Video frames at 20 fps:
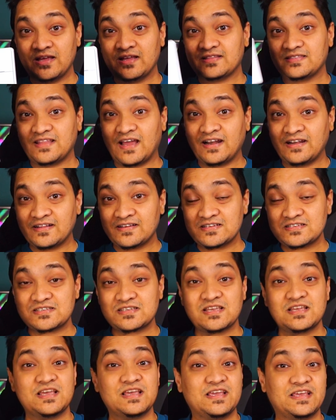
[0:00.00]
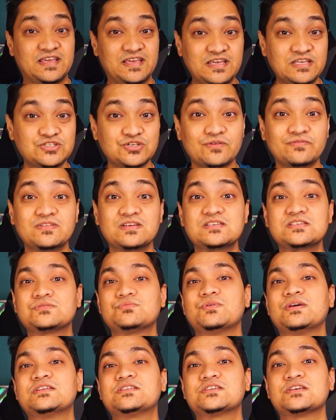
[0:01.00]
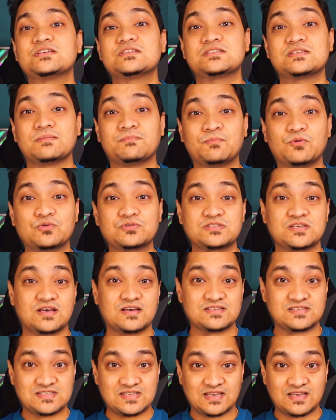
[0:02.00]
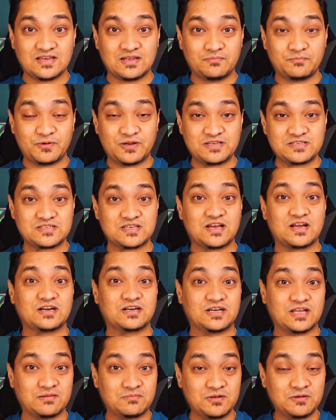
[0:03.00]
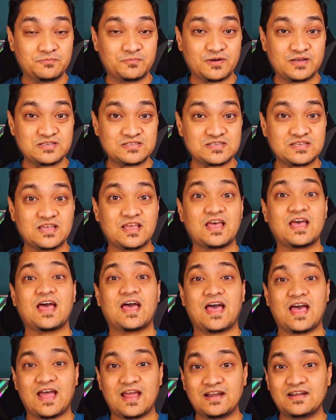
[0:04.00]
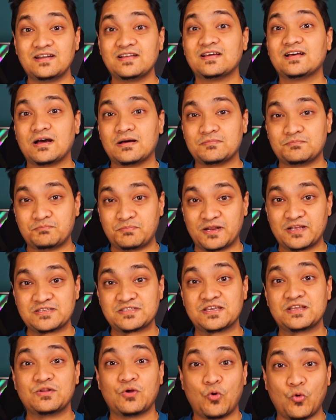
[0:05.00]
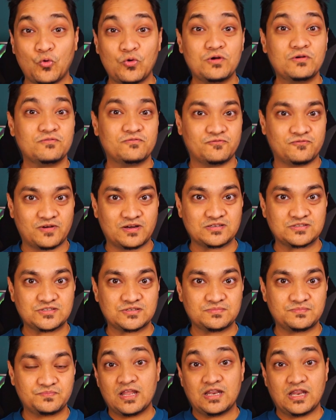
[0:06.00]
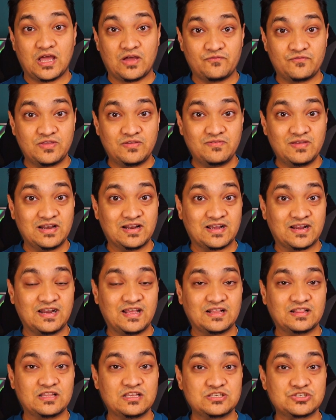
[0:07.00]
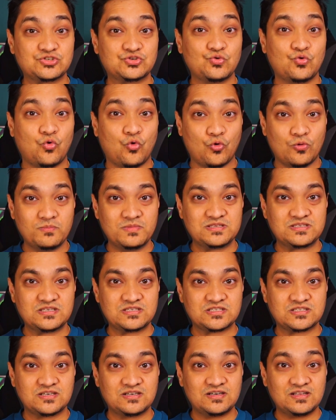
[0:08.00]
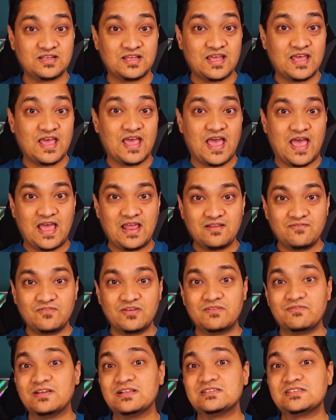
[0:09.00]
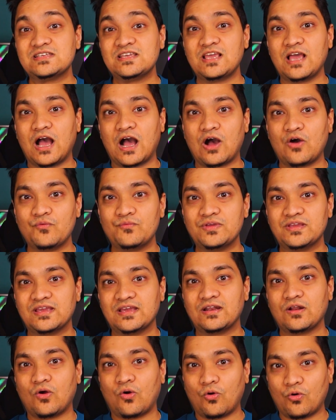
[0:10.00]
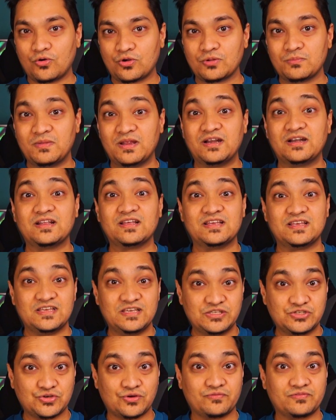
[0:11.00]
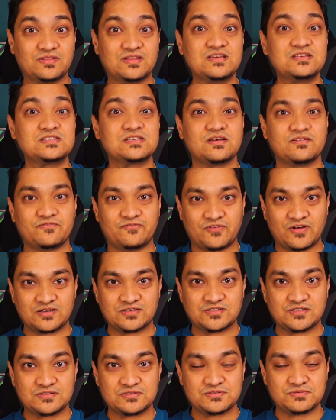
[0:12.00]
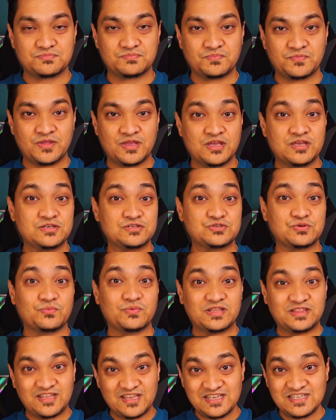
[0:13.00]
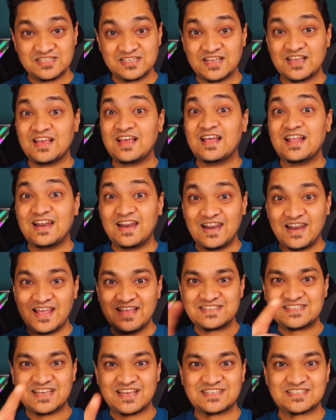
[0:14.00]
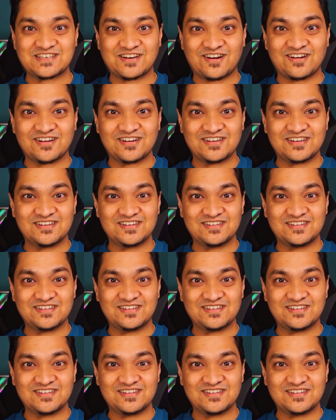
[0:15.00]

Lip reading: That is, each of this switch supports a single press, a double press and a press and hold function. Now we will connect this to Home Assistant and we will see how we can automate each of these functions. So with this, let's get started.